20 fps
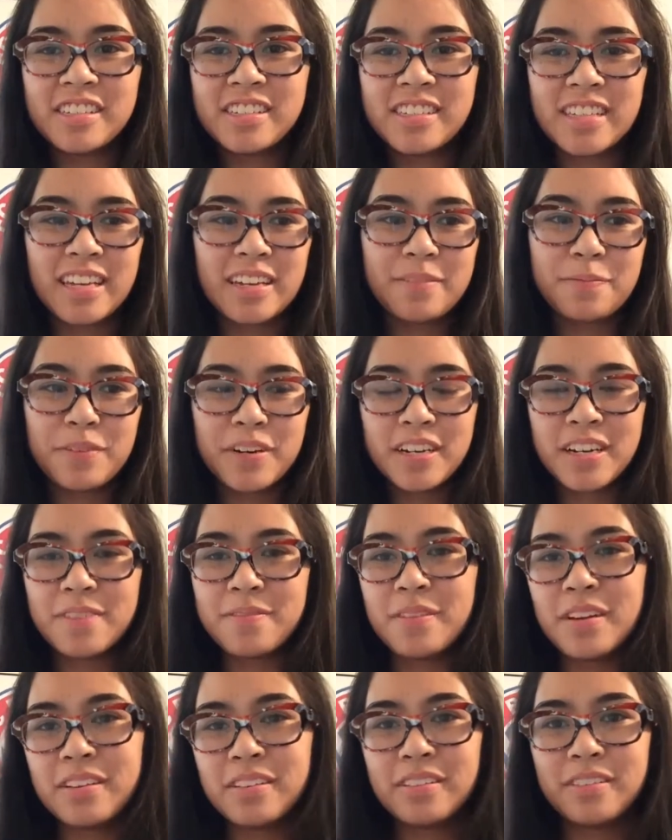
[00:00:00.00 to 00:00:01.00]
just, like, bring
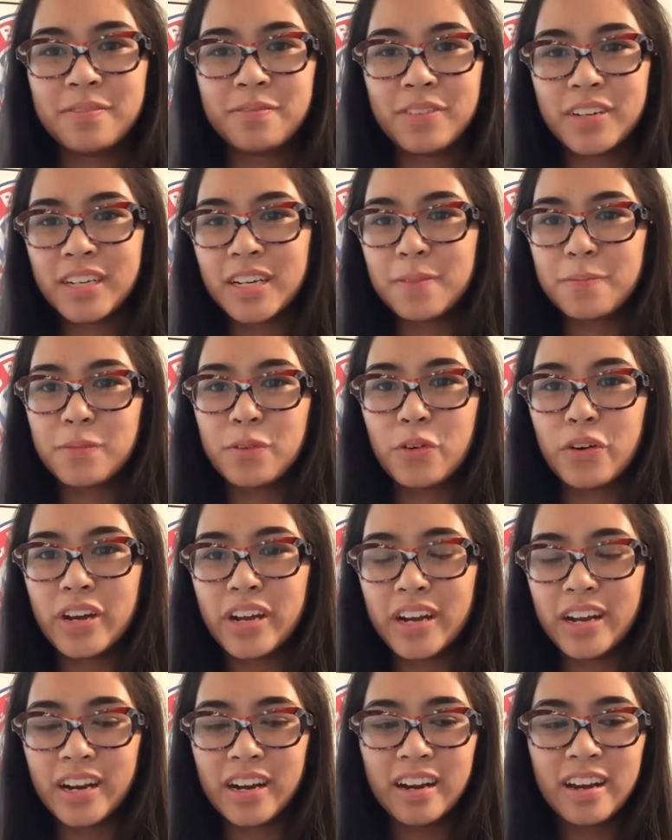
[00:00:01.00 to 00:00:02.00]
up
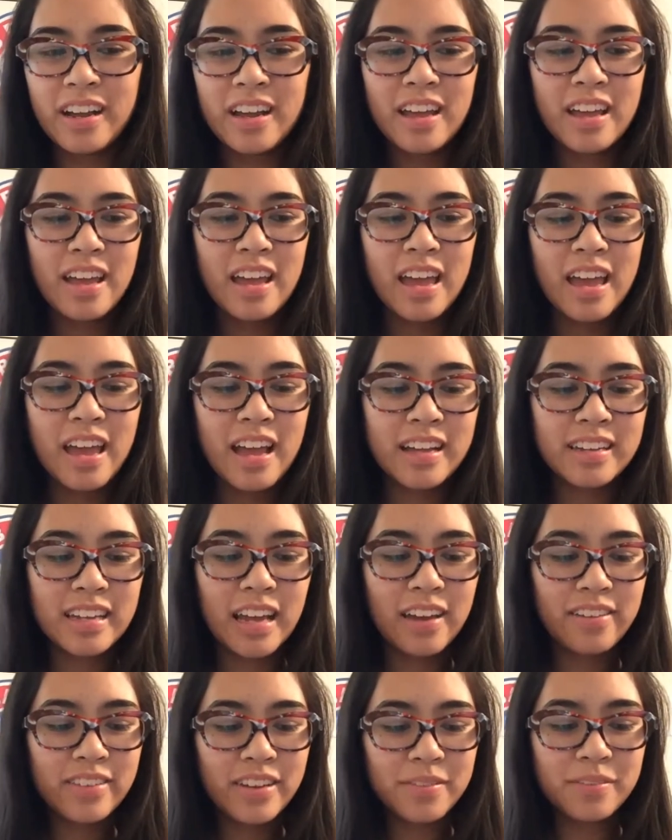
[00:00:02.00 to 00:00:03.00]
Neuer and
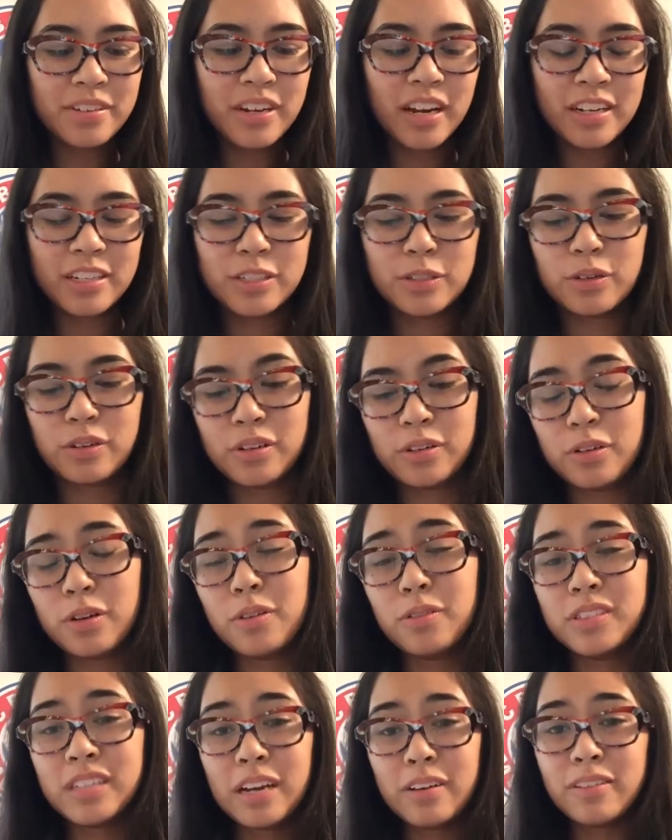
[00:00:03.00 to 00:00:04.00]
have him try to score a
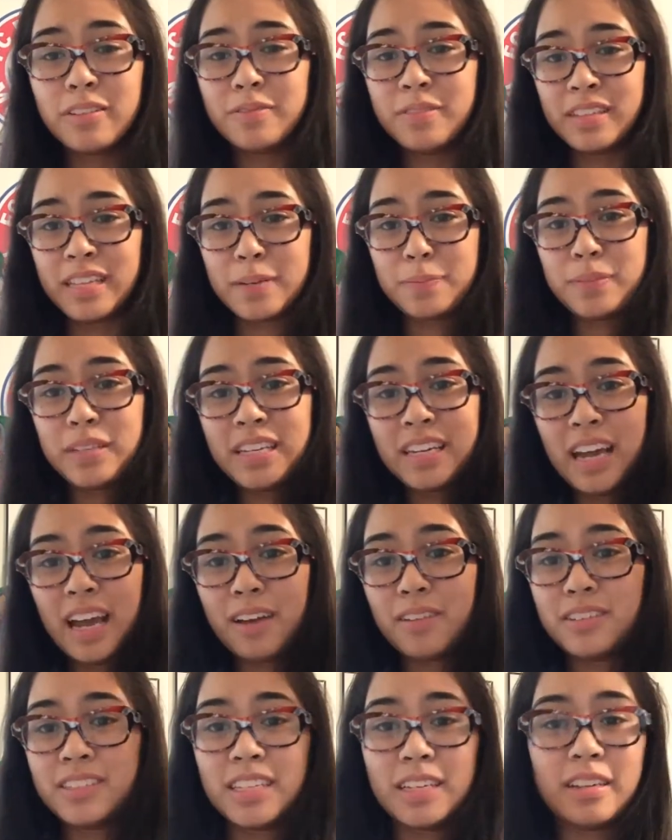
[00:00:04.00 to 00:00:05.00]
goal, which I would have been like, please.
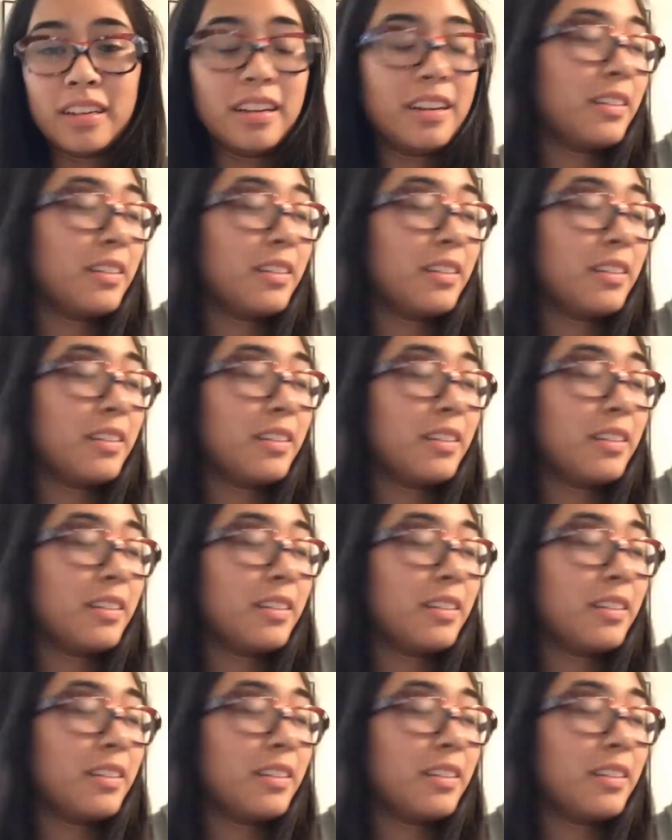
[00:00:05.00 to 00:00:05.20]
I was like,